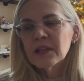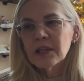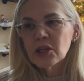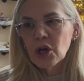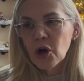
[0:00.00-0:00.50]

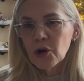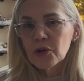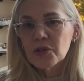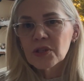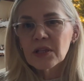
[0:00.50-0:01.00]

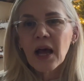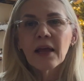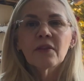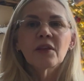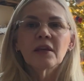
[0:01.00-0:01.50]
yards, I
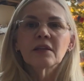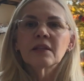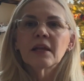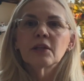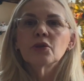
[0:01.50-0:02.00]
think
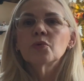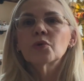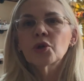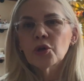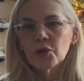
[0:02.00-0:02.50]
that you
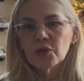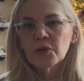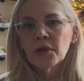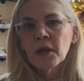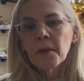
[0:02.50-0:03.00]

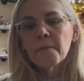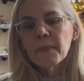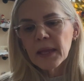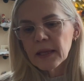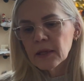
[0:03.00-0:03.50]
could
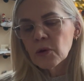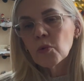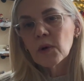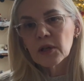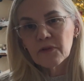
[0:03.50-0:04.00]
make
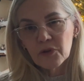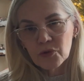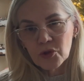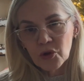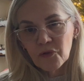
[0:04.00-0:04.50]
one of your
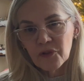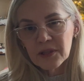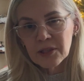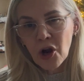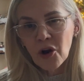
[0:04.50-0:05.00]
Sophie
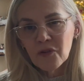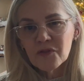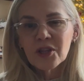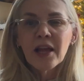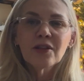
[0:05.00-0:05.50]

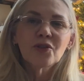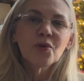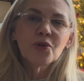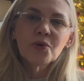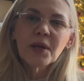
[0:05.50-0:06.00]
scarves. So
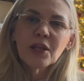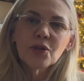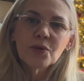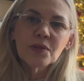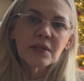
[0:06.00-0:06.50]
you can
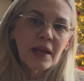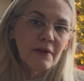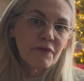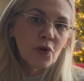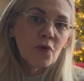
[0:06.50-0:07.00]
use
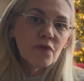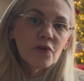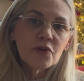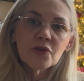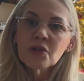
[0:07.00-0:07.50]

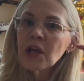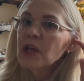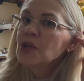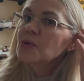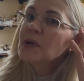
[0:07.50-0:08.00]
leftovers,
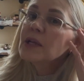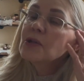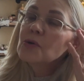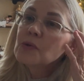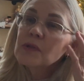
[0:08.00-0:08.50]
you can
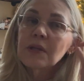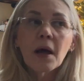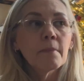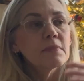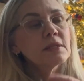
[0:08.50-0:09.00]
use
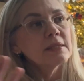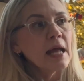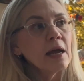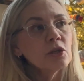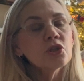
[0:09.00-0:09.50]

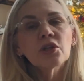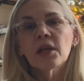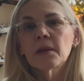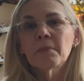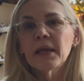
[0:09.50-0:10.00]
stash
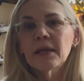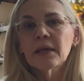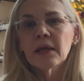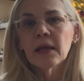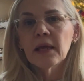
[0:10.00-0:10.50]
and
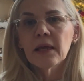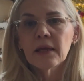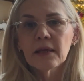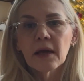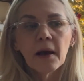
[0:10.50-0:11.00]
make a